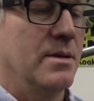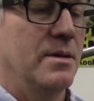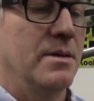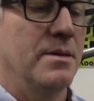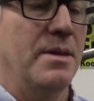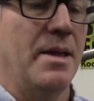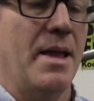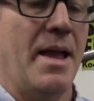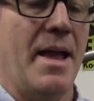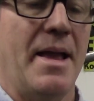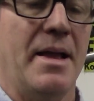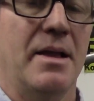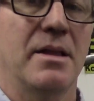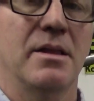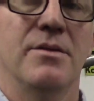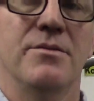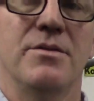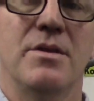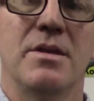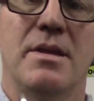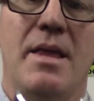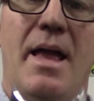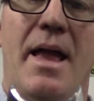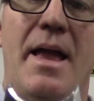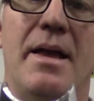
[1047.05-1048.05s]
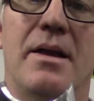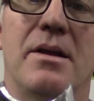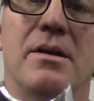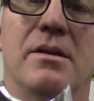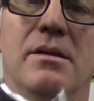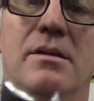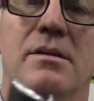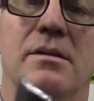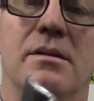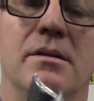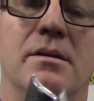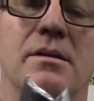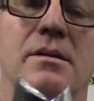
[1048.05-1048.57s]
the angle of the dangle,
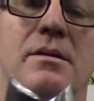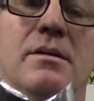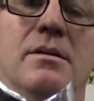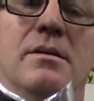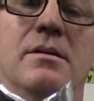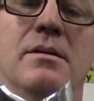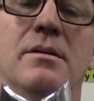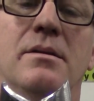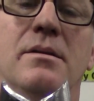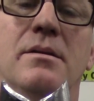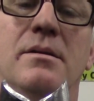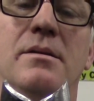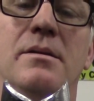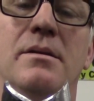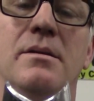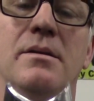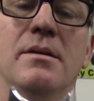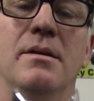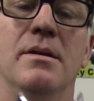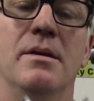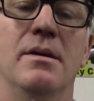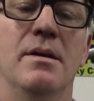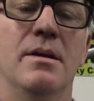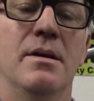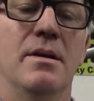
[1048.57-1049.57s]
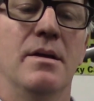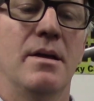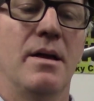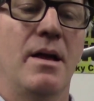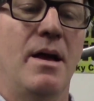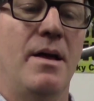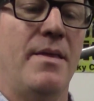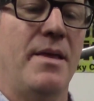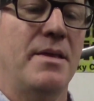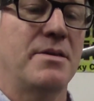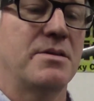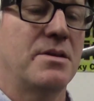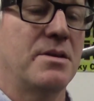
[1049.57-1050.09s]

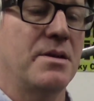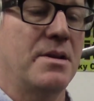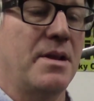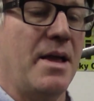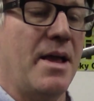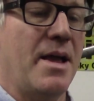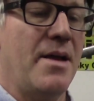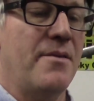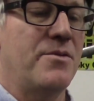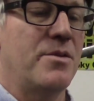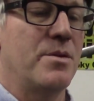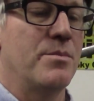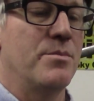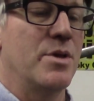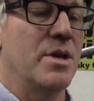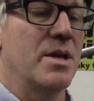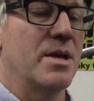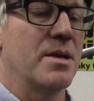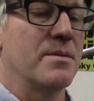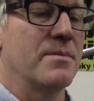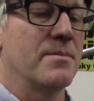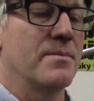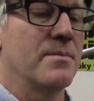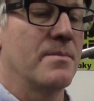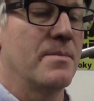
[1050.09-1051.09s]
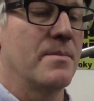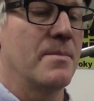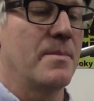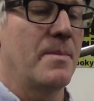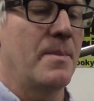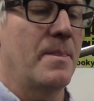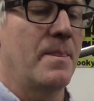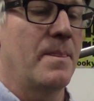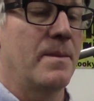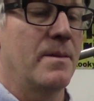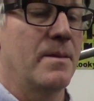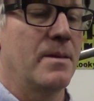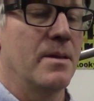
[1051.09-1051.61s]
how that's going to have to be.
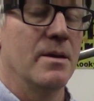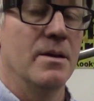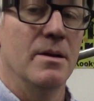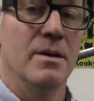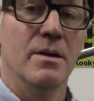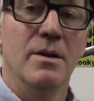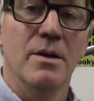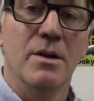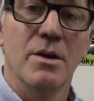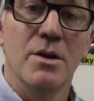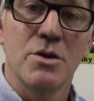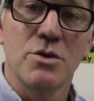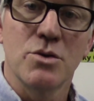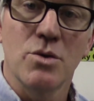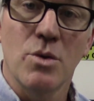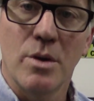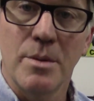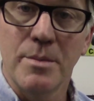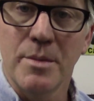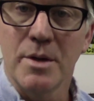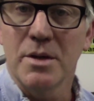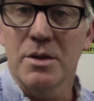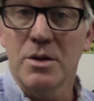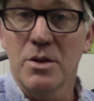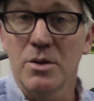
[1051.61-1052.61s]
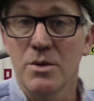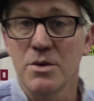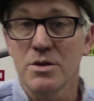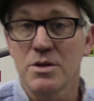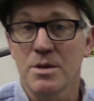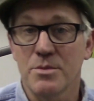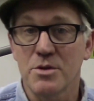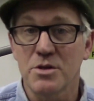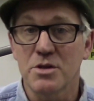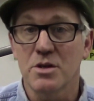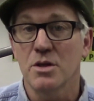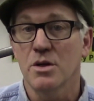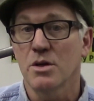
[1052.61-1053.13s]
So what I'm going to do is
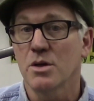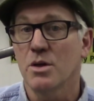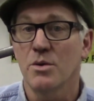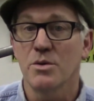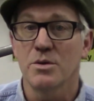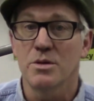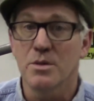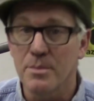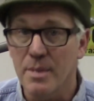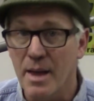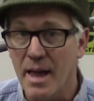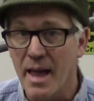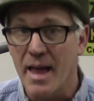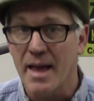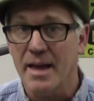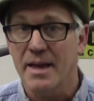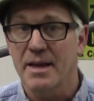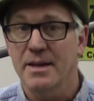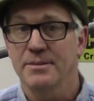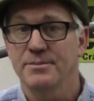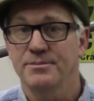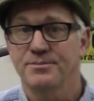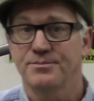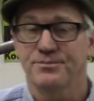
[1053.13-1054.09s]
I'm just going to go in the back